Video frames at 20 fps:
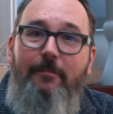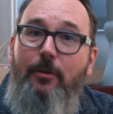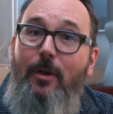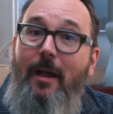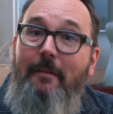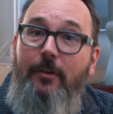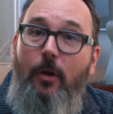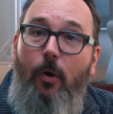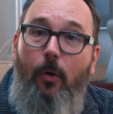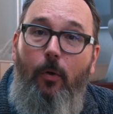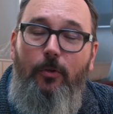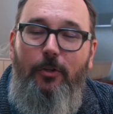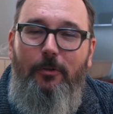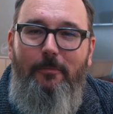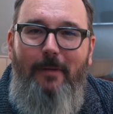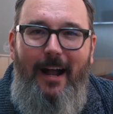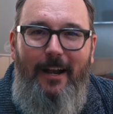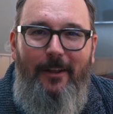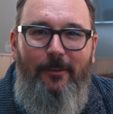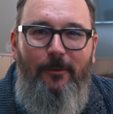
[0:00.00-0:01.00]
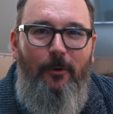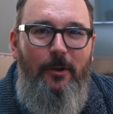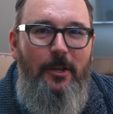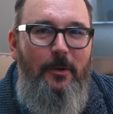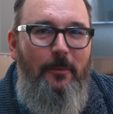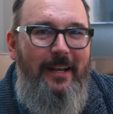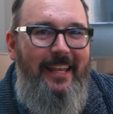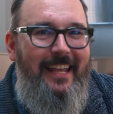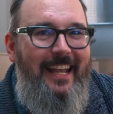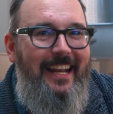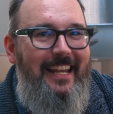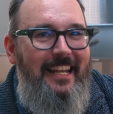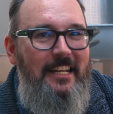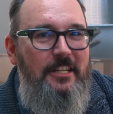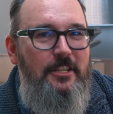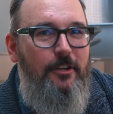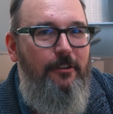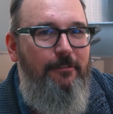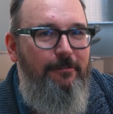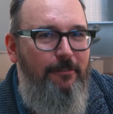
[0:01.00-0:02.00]
If you have an older model or you want to get
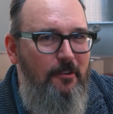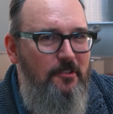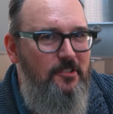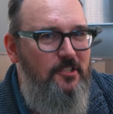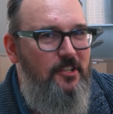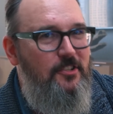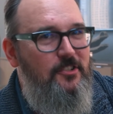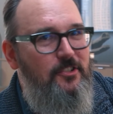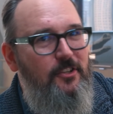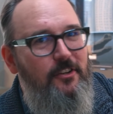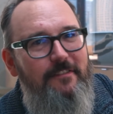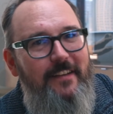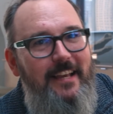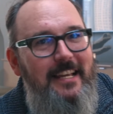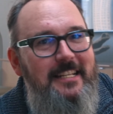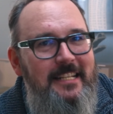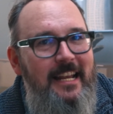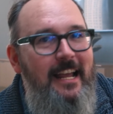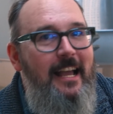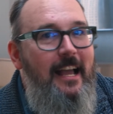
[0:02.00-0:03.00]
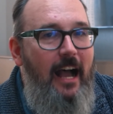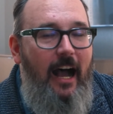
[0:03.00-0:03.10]
into your first Surface,